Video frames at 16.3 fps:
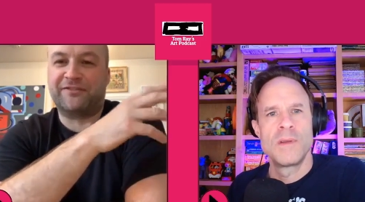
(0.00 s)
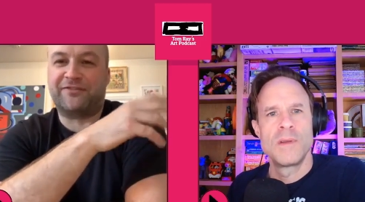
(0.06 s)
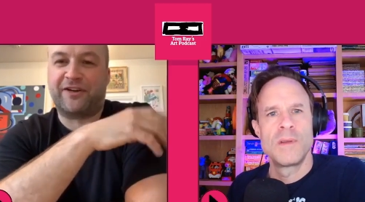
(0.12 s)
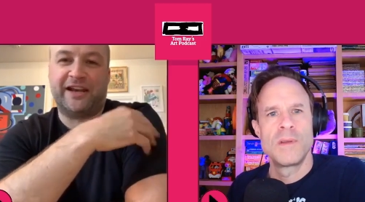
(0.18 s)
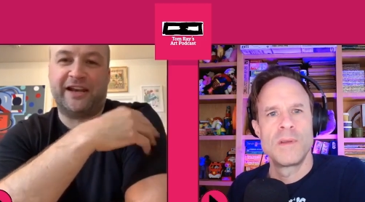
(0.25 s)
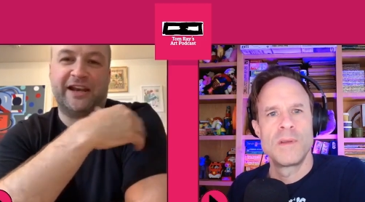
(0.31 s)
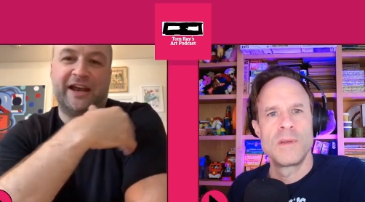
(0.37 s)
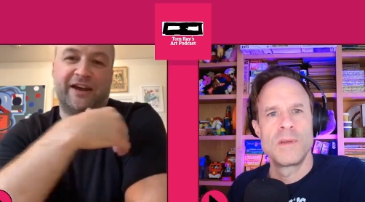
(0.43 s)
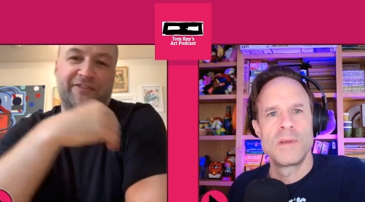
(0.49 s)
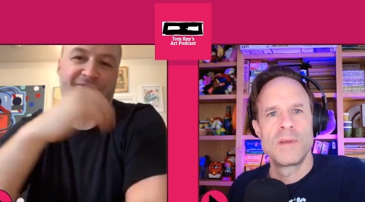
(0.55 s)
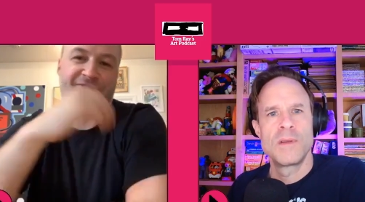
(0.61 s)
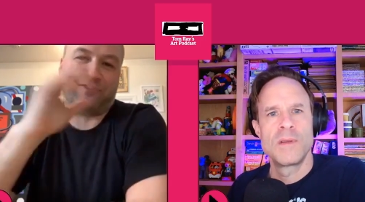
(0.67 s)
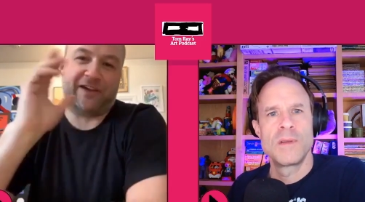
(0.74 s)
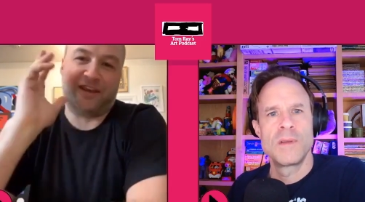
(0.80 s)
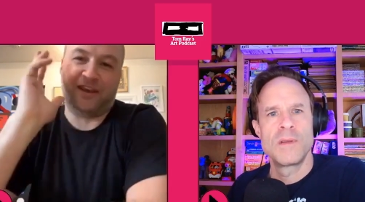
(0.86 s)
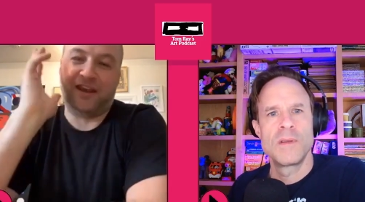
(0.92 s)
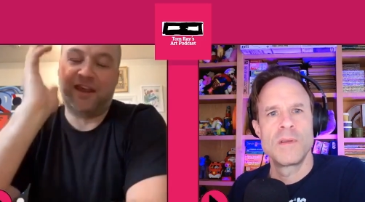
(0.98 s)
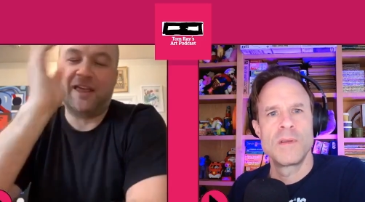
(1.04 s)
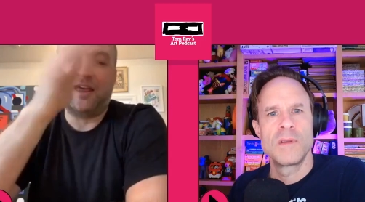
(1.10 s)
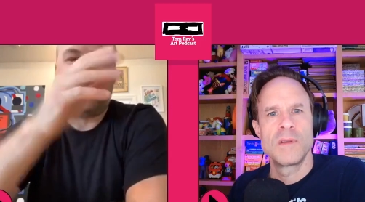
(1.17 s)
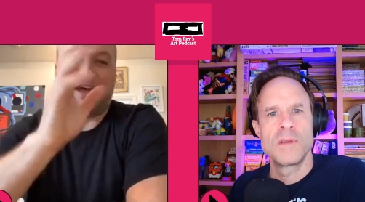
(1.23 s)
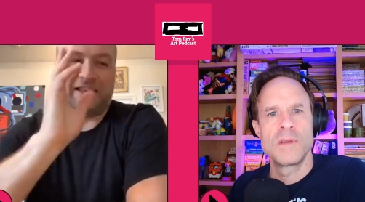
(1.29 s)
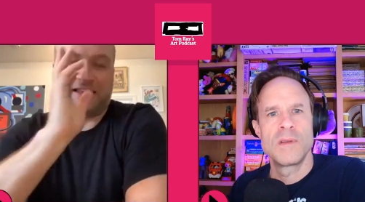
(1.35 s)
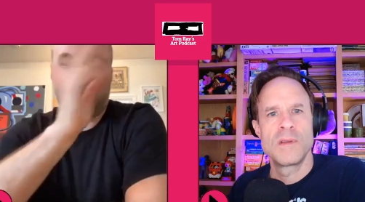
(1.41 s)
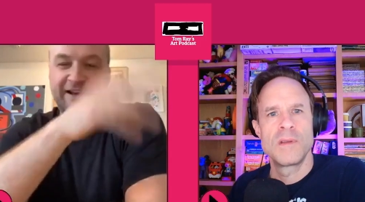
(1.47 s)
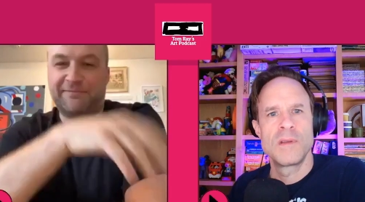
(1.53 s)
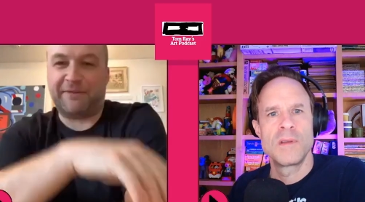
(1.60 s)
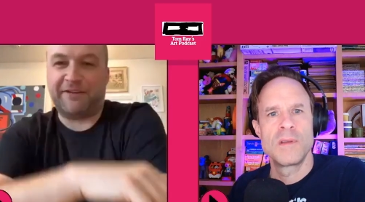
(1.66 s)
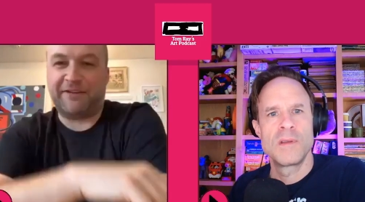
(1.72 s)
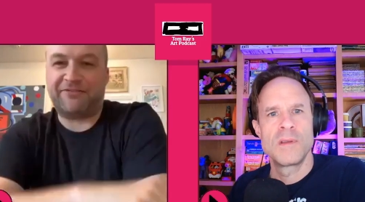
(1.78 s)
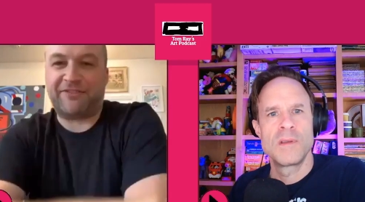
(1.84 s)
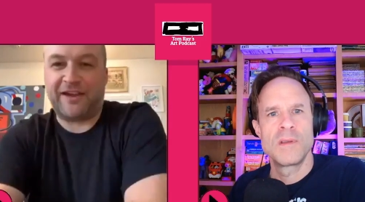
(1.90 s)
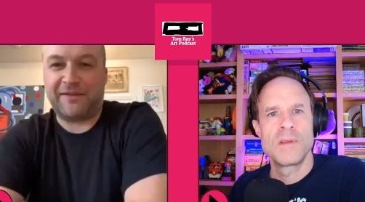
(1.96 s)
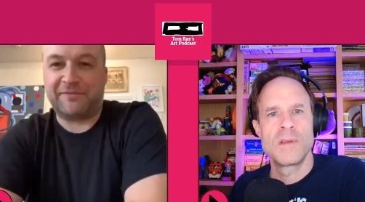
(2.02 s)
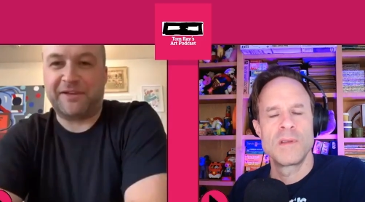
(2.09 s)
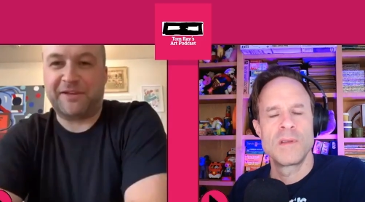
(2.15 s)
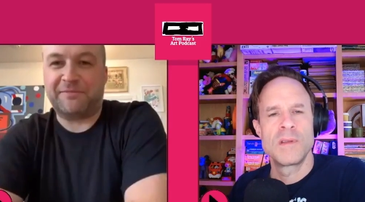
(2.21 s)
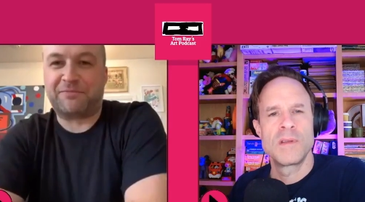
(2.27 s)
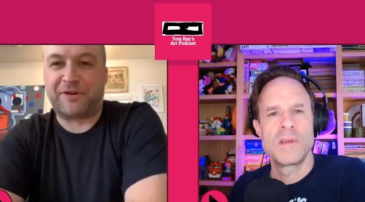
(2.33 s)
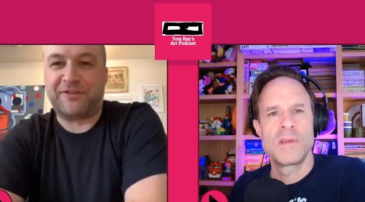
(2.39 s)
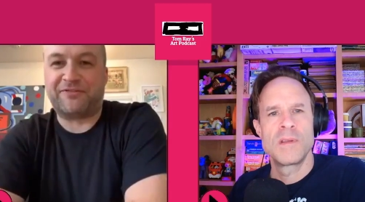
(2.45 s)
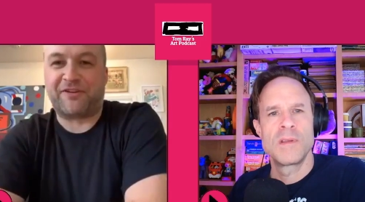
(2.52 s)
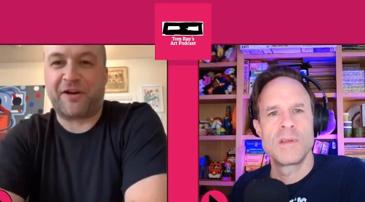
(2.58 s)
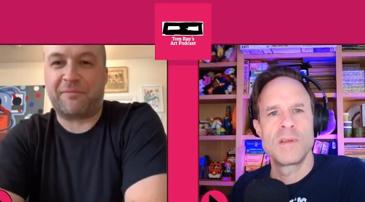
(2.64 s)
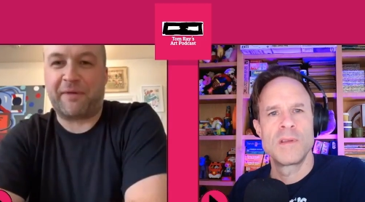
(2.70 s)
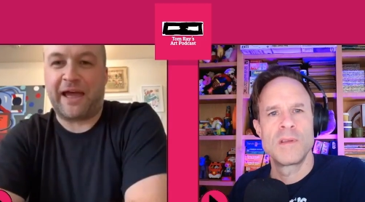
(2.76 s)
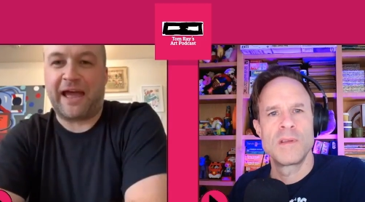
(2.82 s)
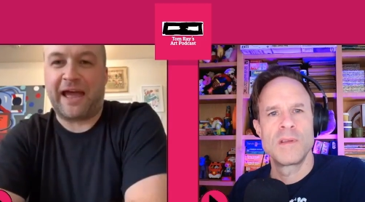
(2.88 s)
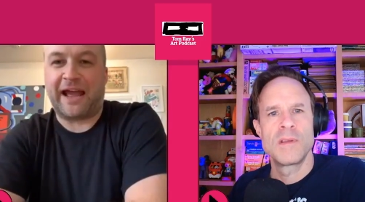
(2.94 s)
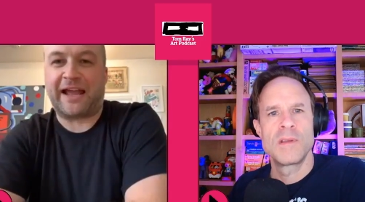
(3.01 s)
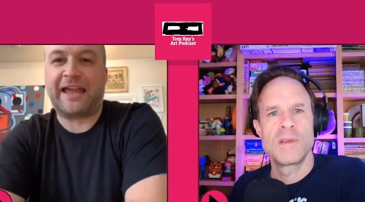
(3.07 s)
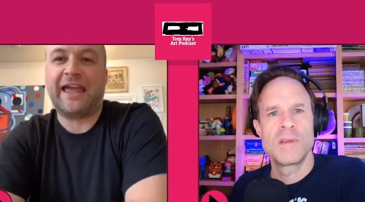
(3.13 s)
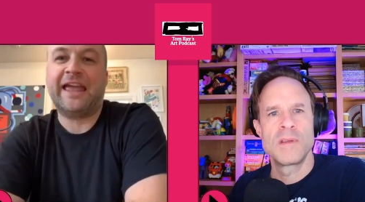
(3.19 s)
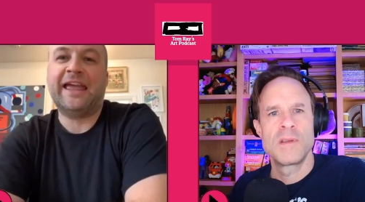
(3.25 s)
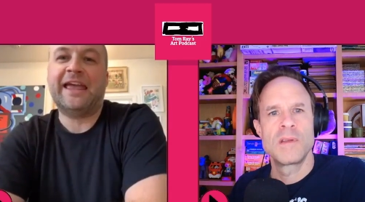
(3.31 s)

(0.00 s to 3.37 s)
Speaker 1: Funny enough, and a lot of my family pretty far back.